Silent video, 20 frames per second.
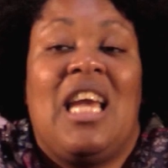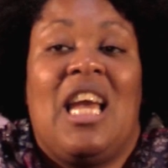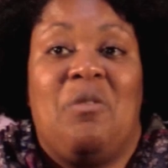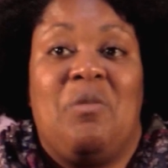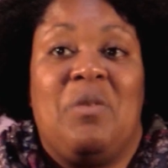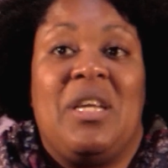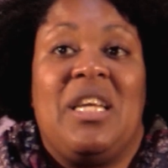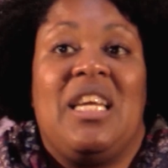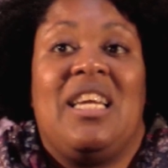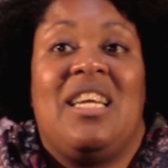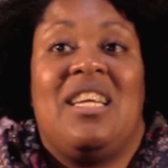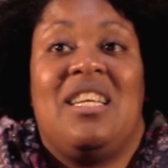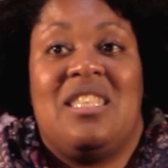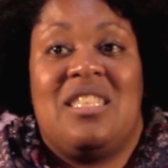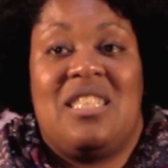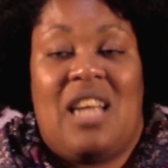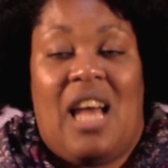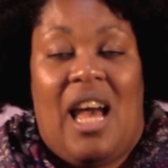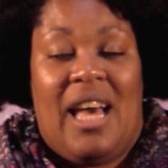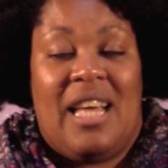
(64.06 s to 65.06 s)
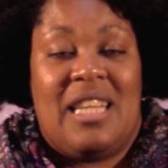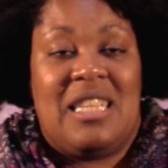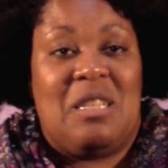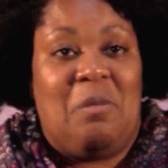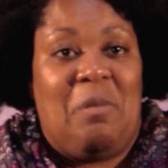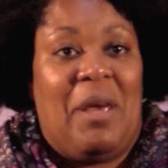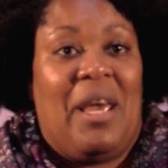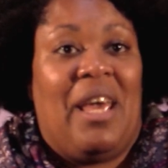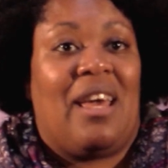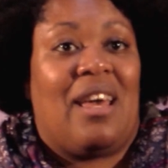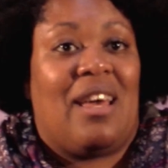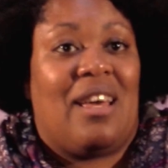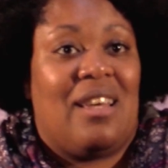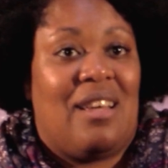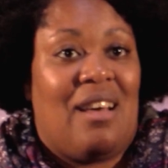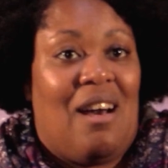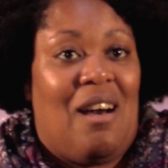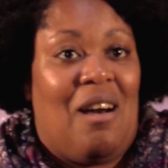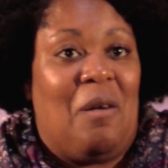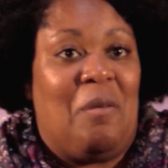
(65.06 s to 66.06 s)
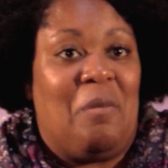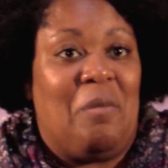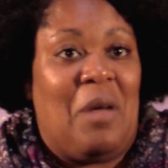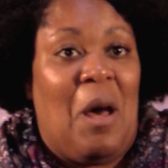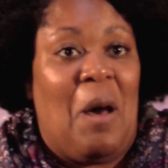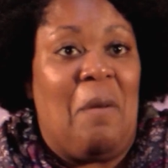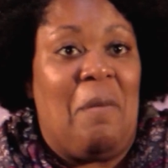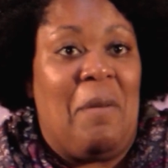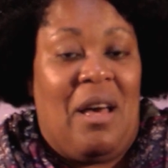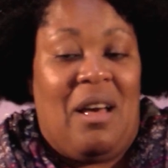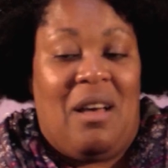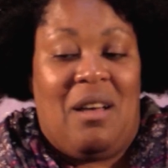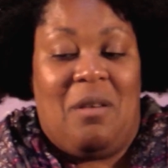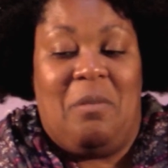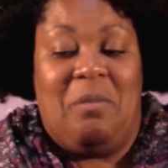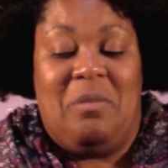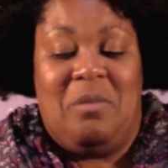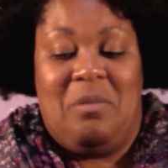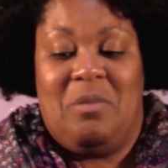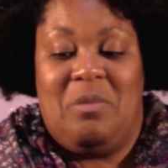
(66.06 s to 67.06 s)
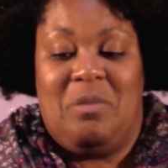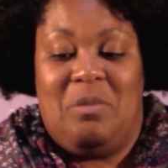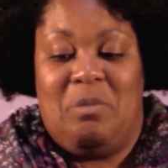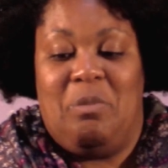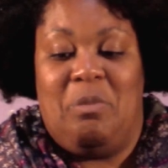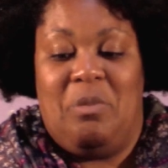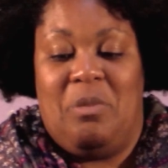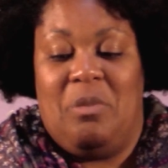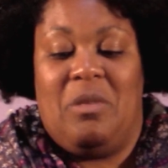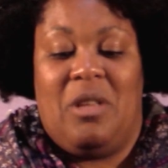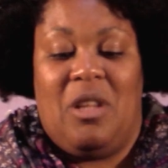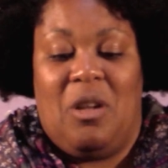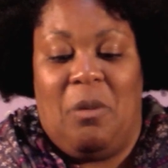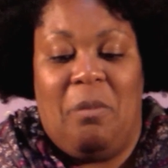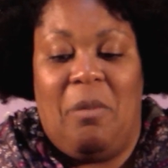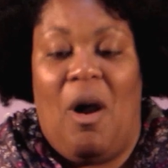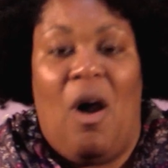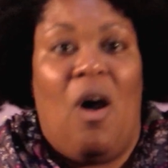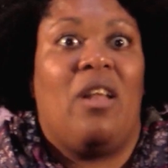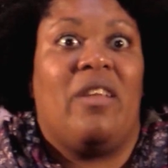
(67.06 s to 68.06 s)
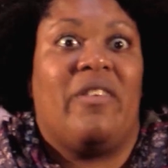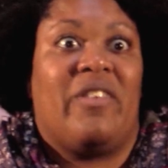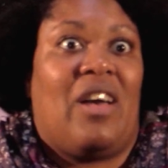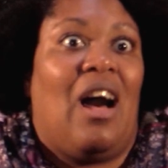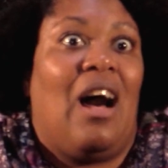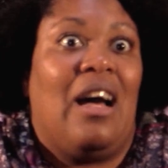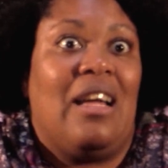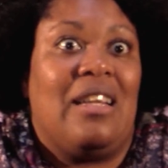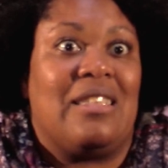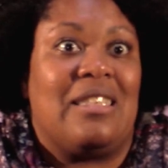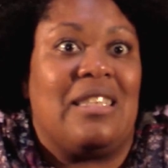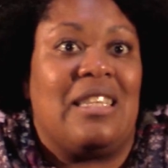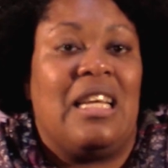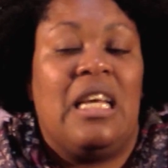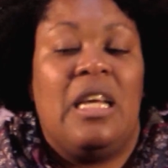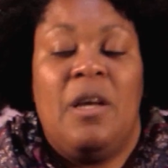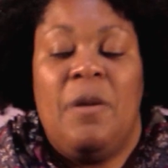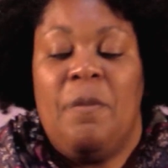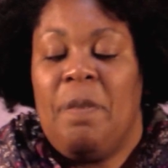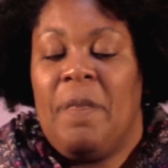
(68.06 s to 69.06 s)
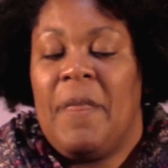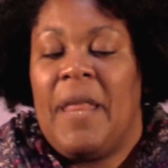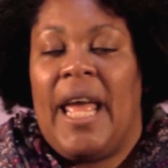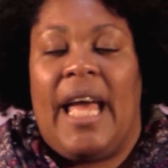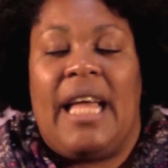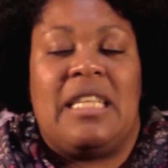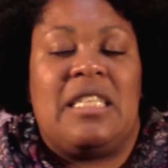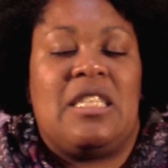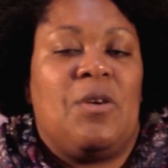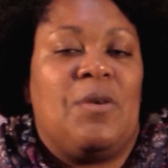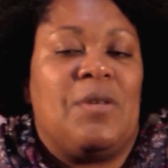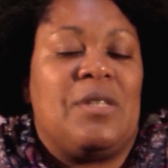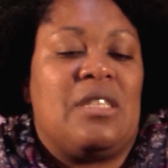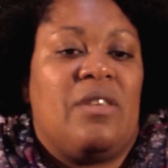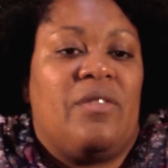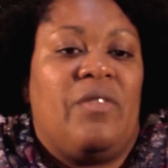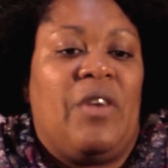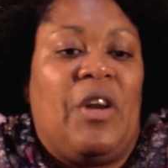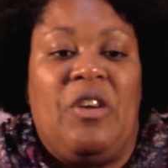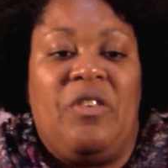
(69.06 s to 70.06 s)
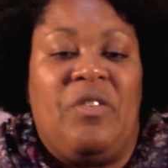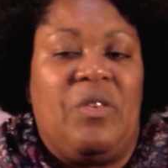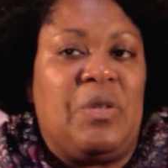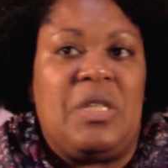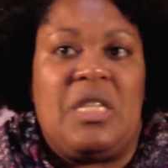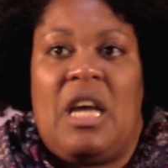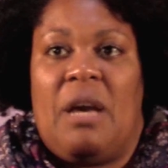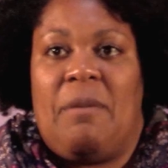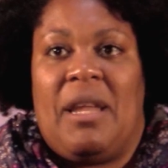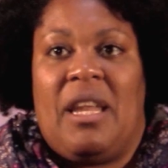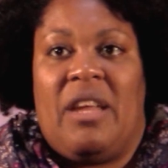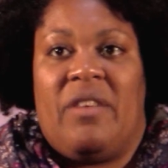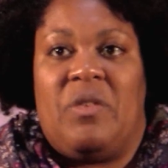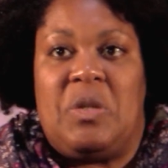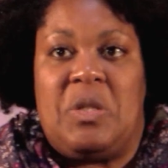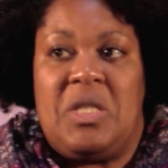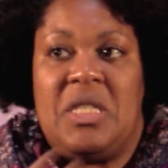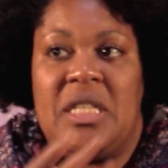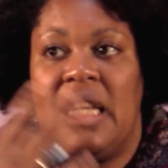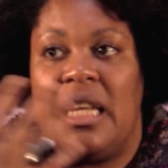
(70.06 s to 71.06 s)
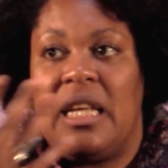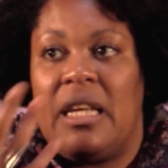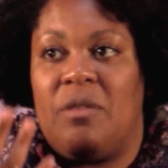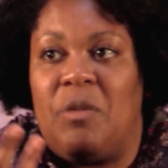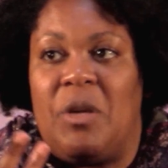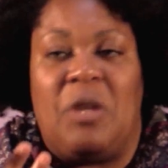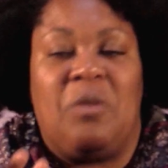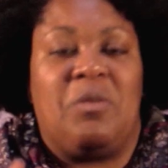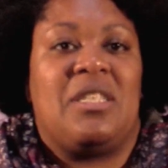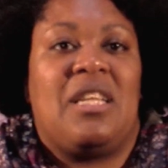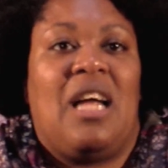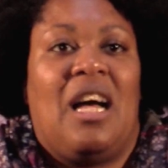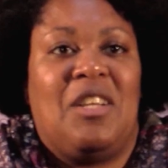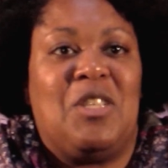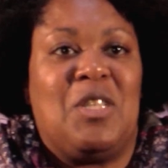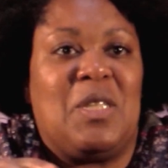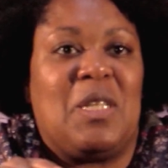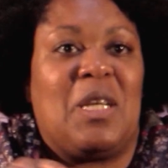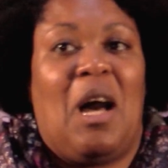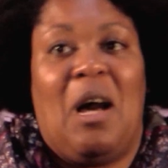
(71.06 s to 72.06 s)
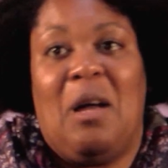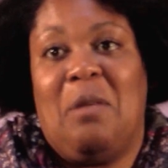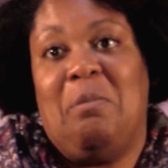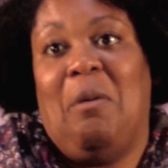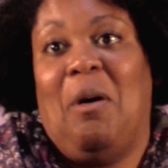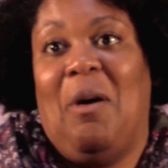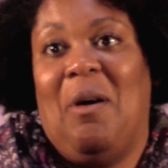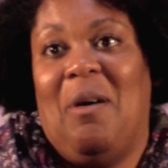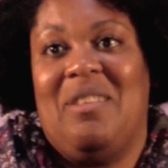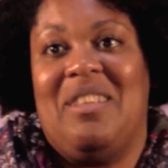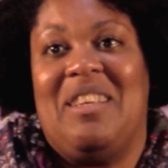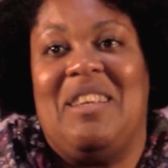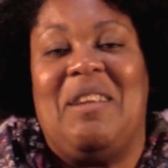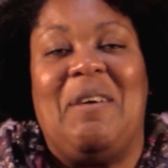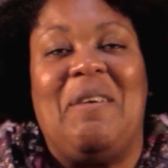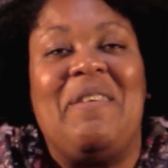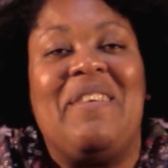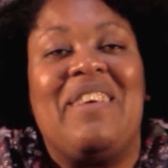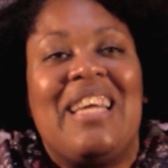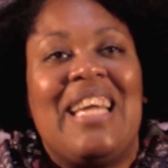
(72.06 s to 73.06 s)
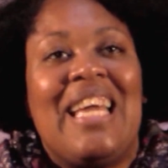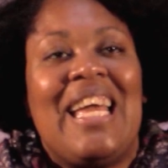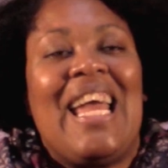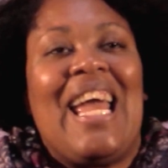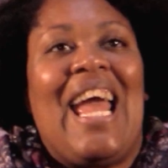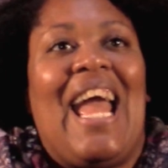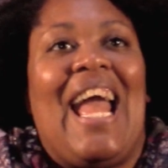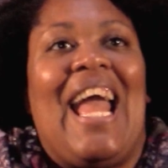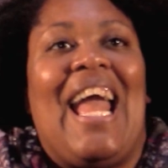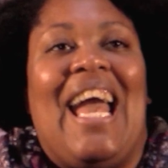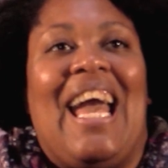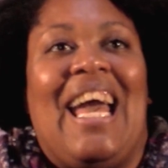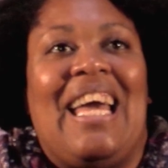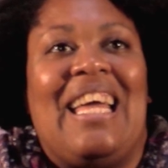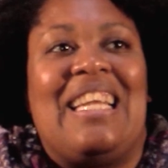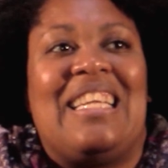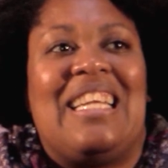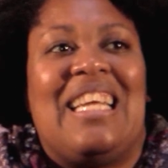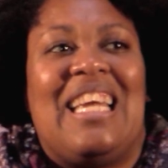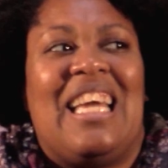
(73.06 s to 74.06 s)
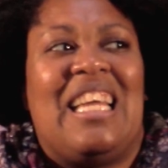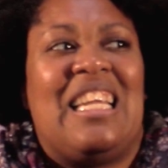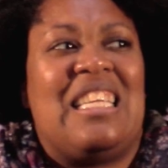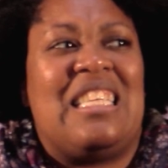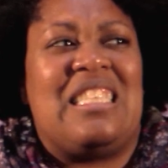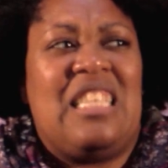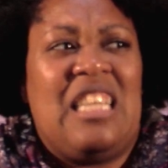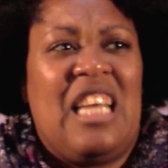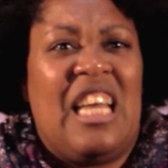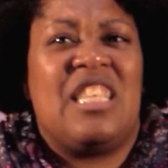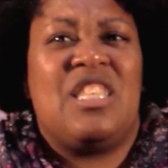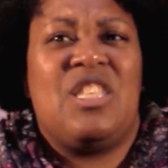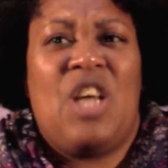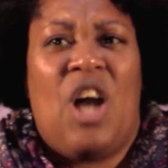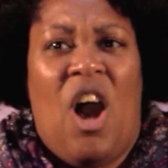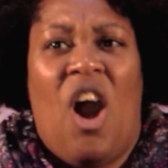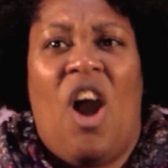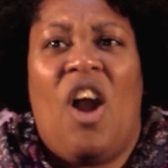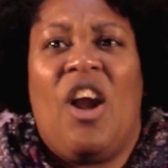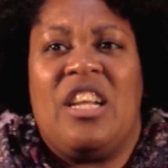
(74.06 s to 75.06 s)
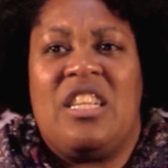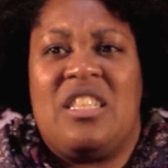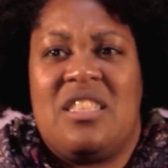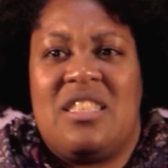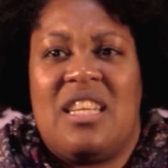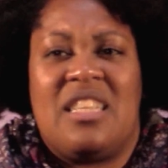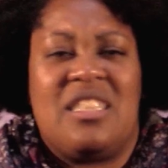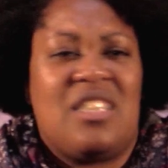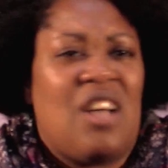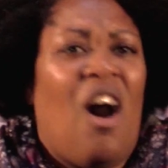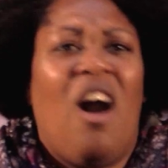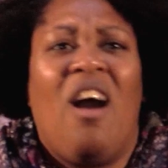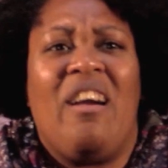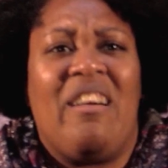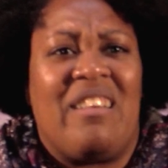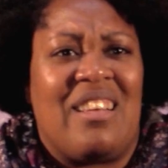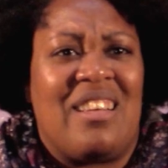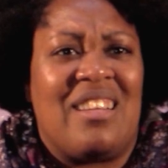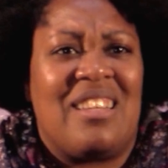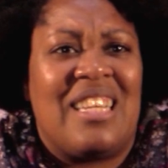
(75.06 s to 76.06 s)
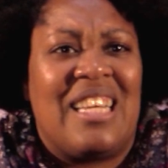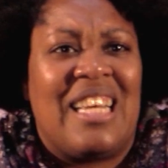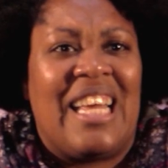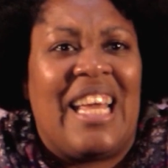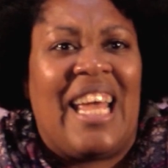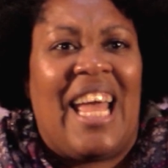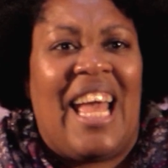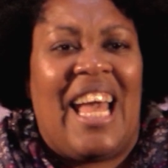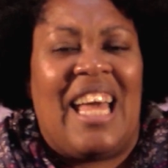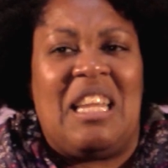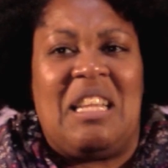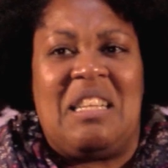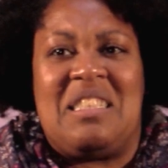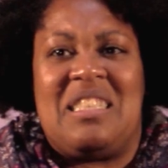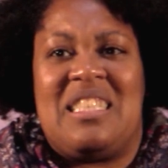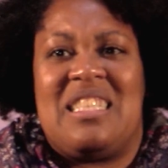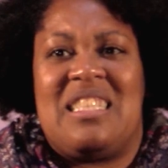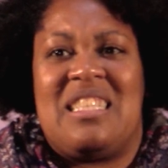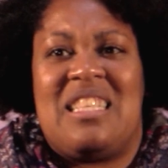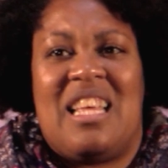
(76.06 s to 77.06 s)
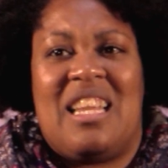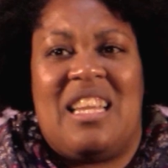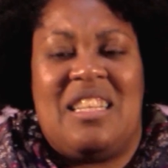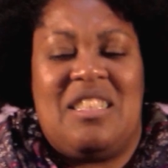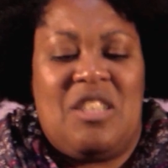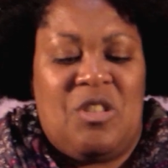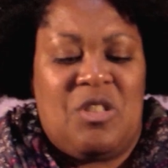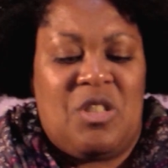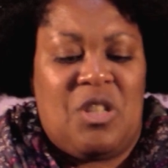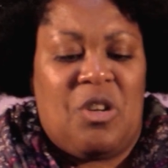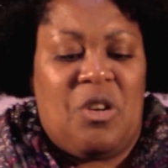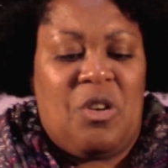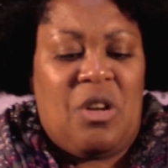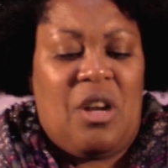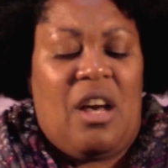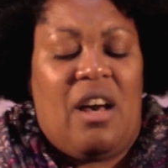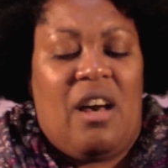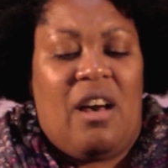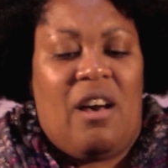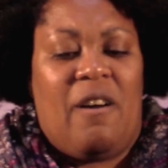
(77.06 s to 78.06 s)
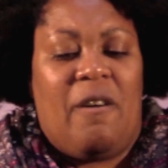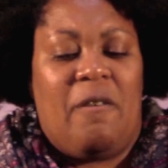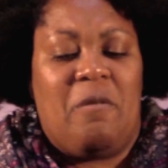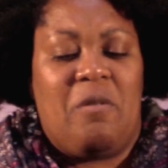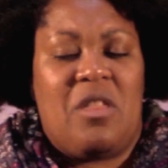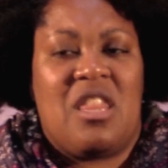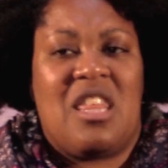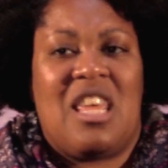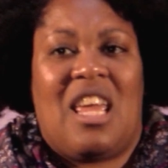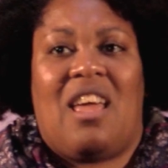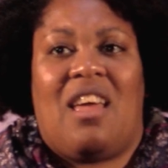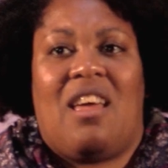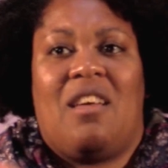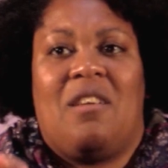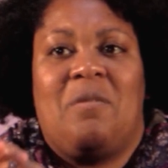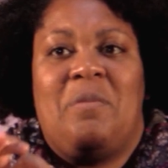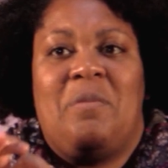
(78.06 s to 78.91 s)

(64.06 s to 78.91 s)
and we each had to pick a little ball of cotton. And so it's the very first time I'd ever seen it when it was not just a cotton ball, you know. And it's hard, and there's a thick